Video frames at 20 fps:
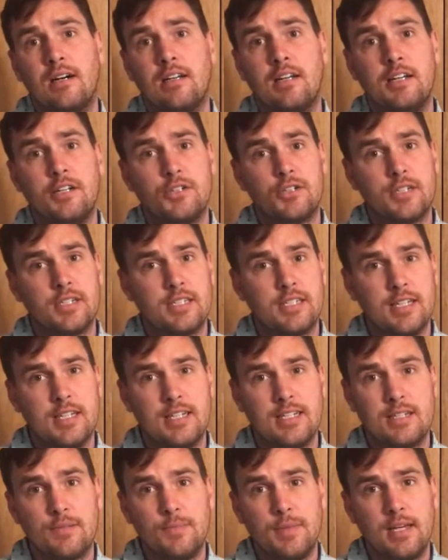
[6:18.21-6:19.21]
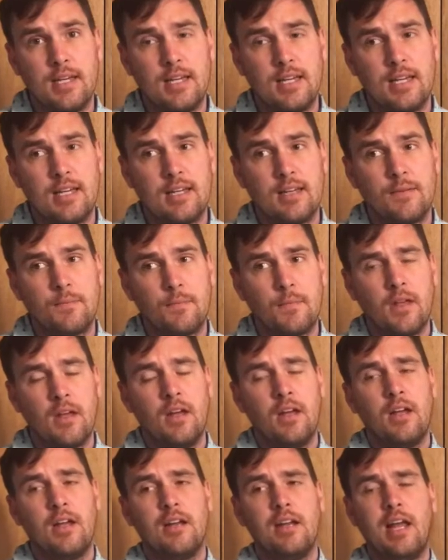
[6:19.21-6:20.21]
uninteresting to me.
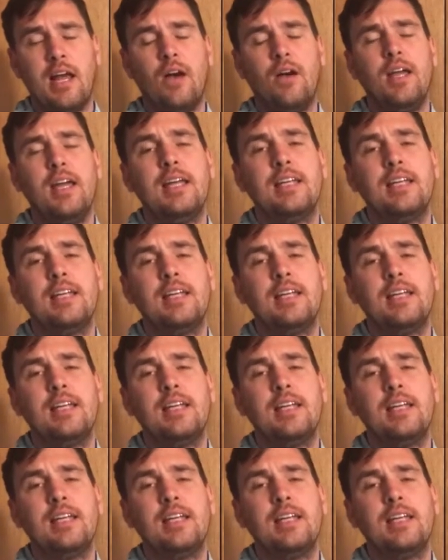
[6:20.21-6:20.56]
Now,